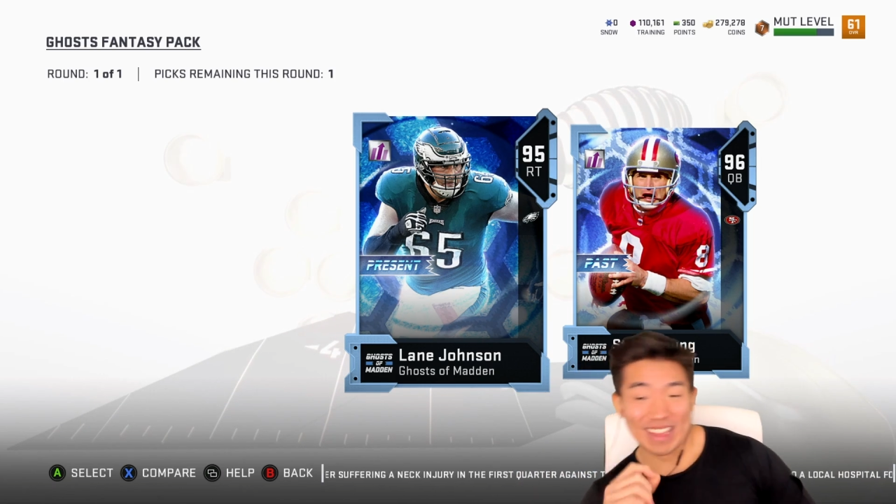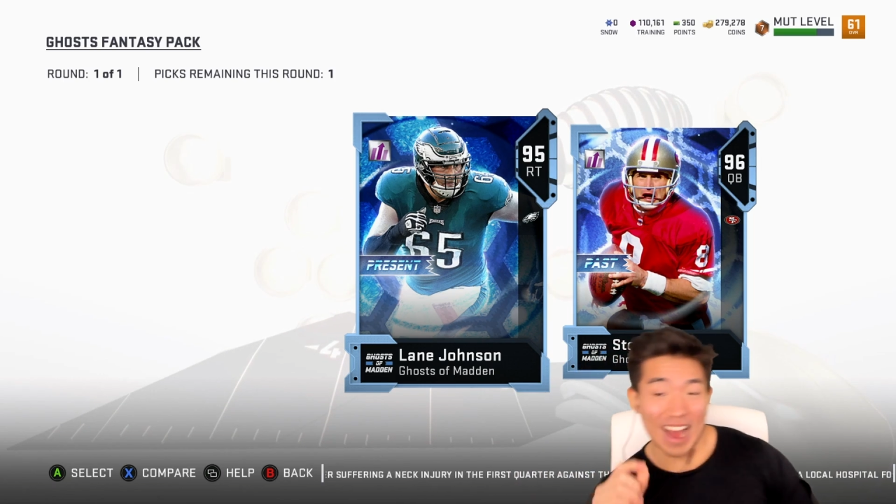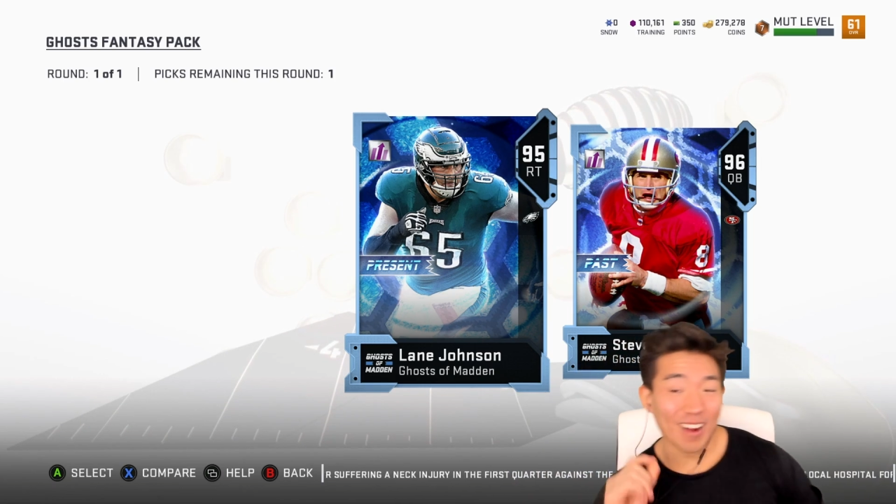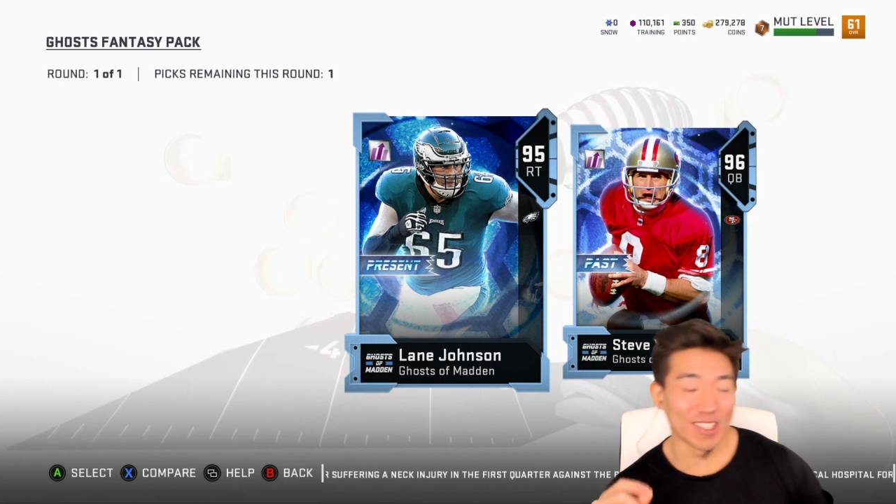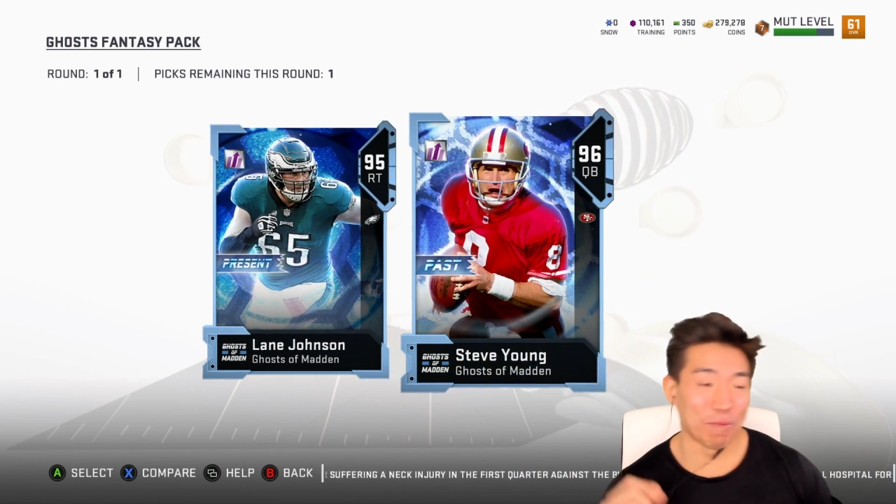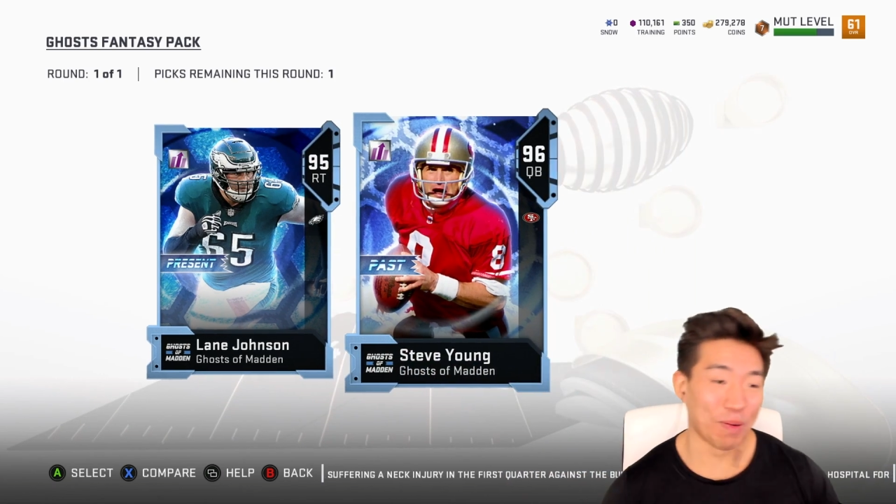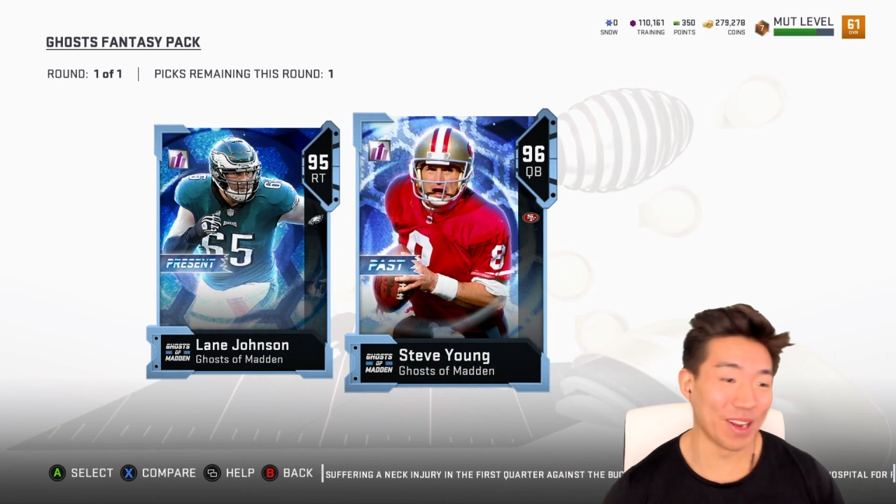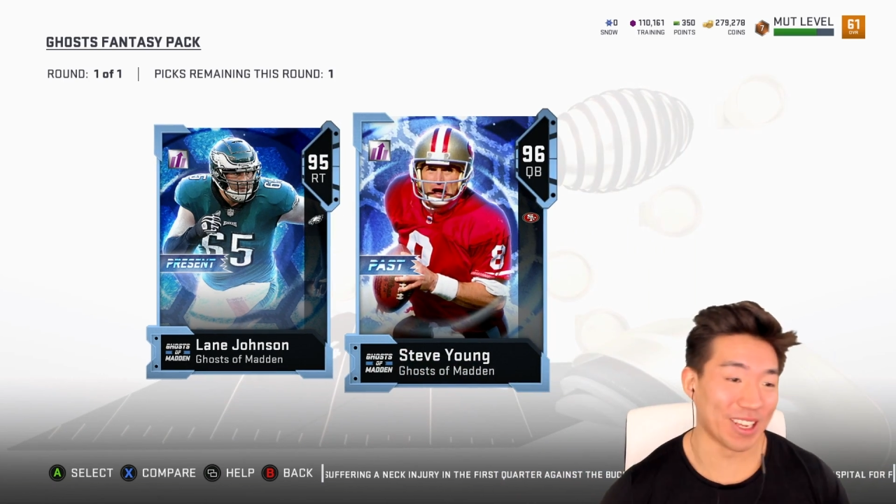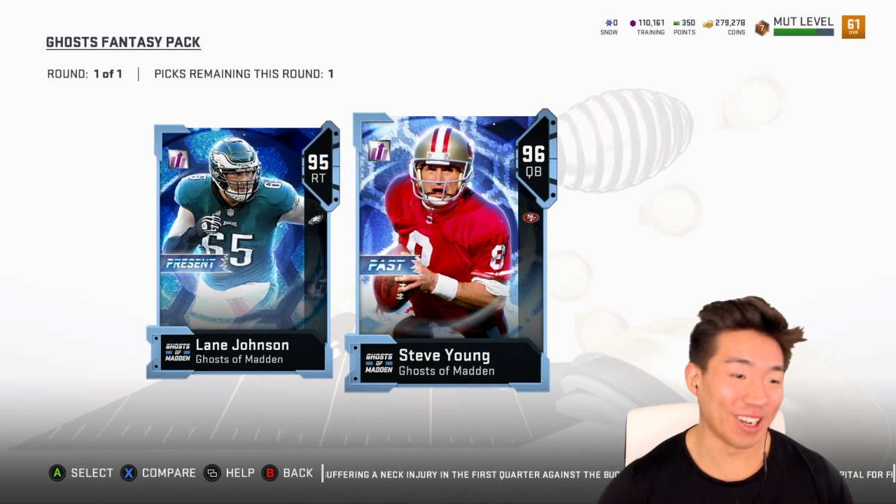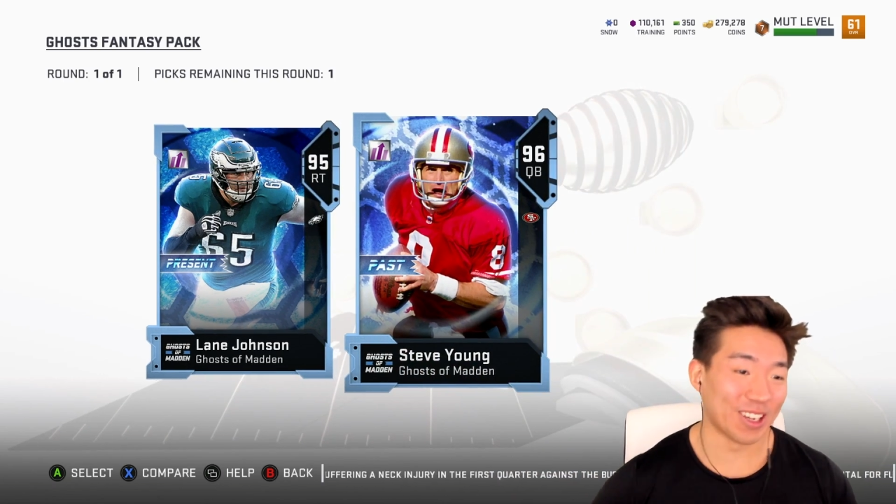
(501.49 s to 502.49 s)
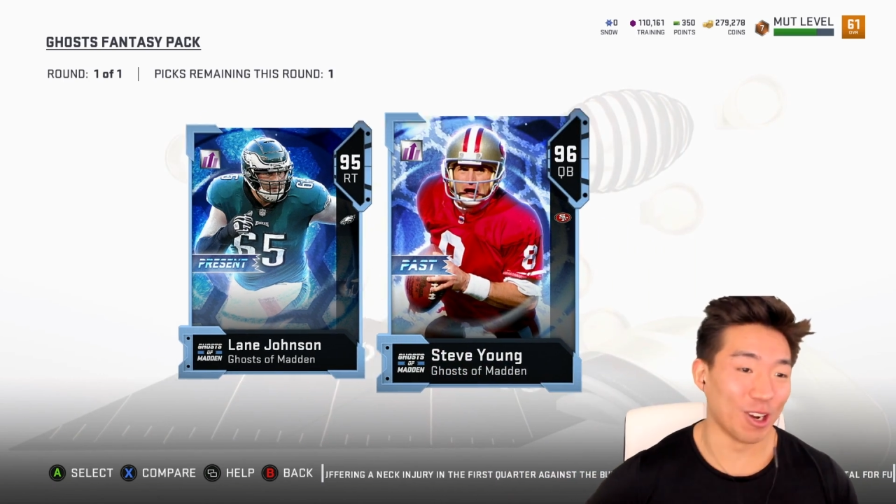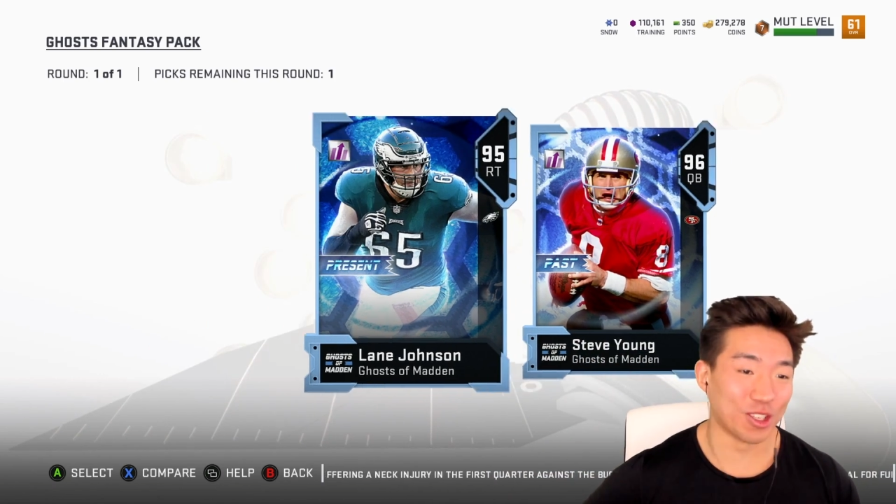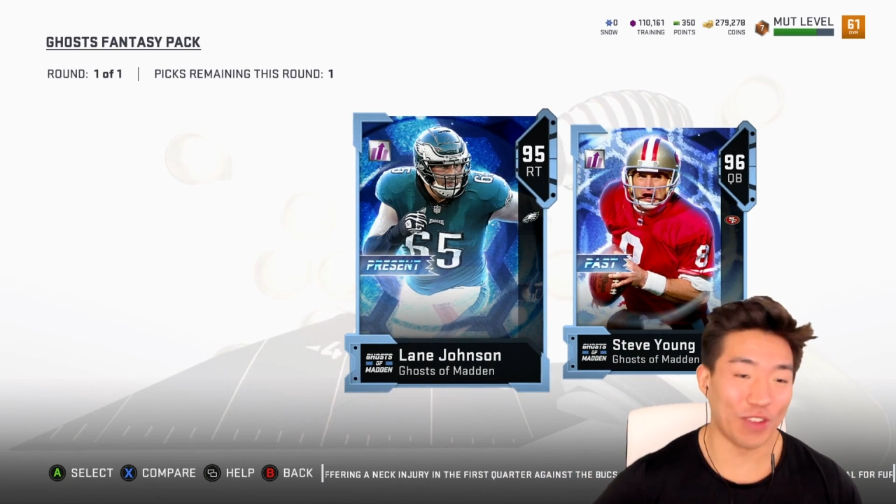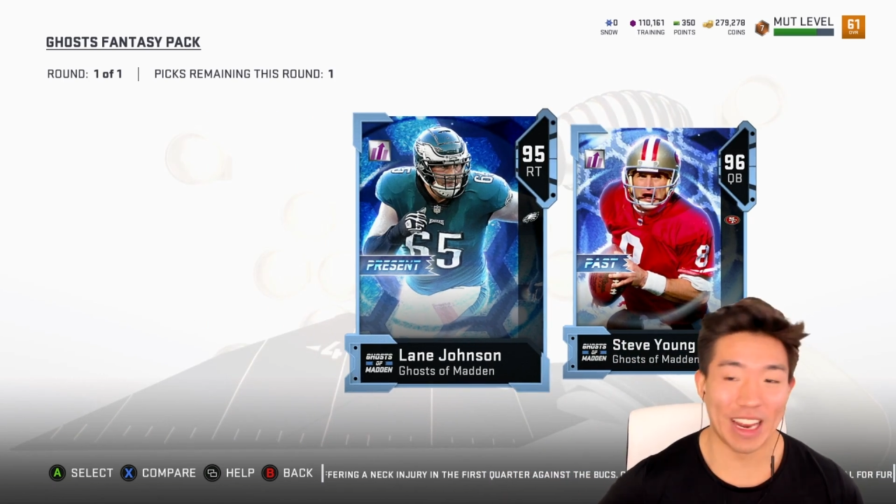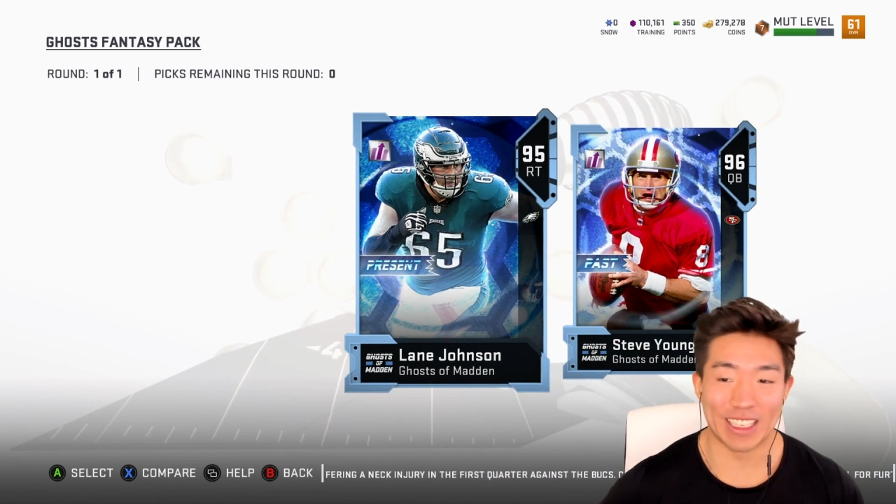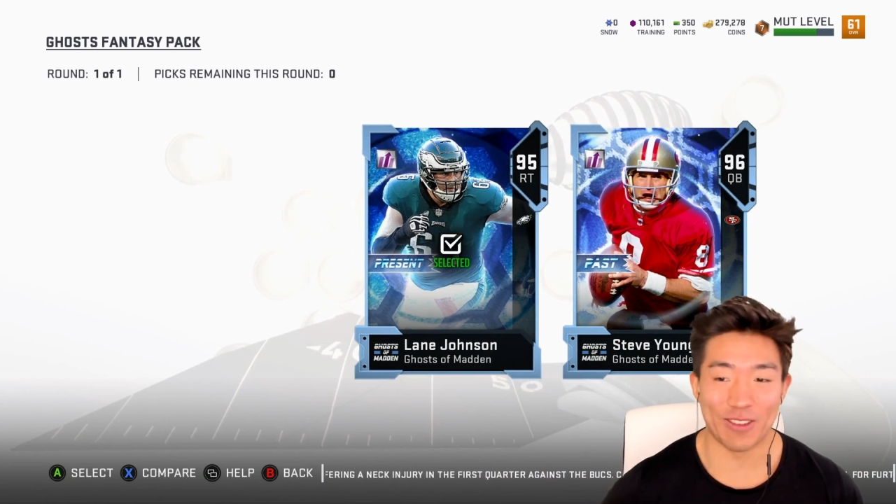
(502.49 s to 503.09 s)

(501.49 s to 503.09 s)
That was a pretty good Ghost Fantasy